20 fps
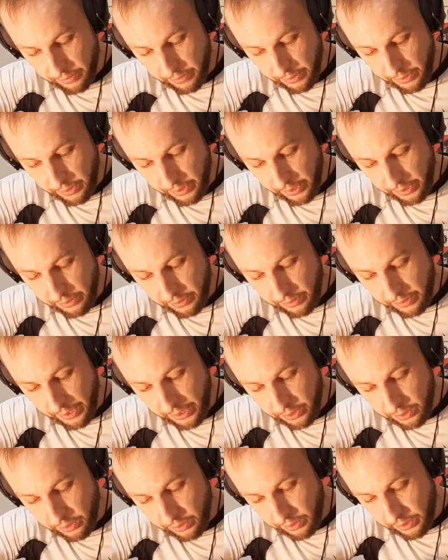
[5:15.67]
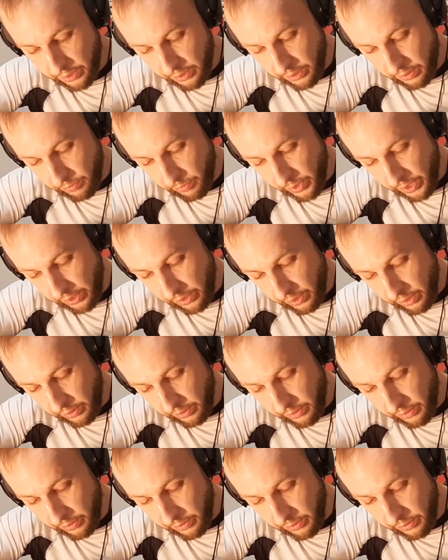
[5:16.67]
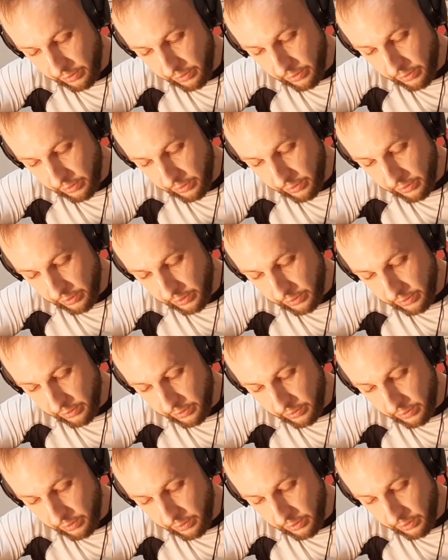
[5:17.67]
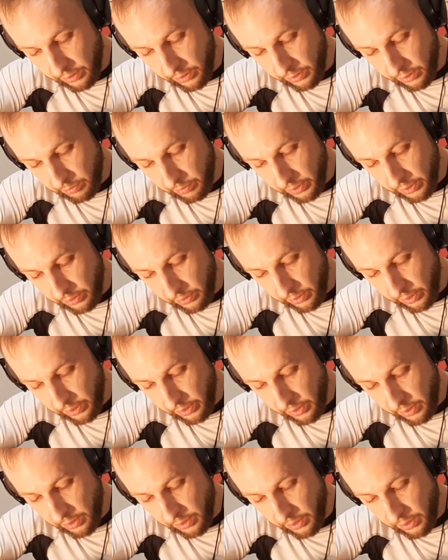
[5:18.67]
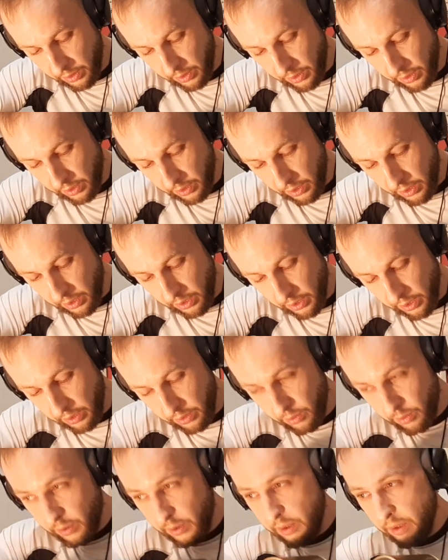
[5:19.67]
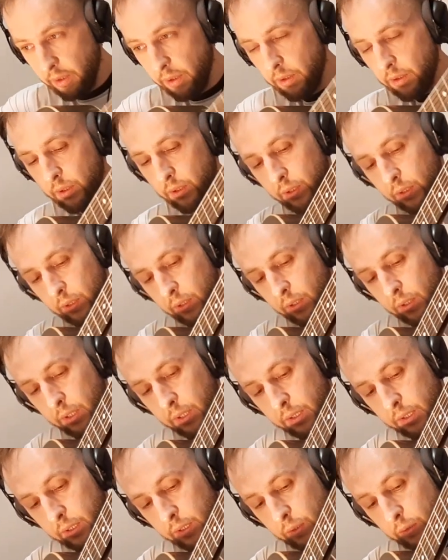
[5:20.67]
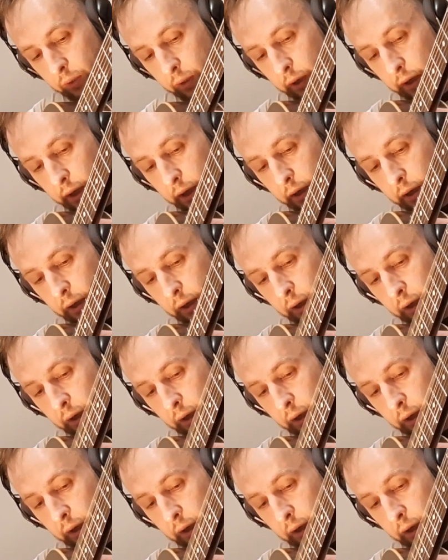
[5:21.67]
and I touch it here very like a little bit only. Do you hear it? Let's do it again.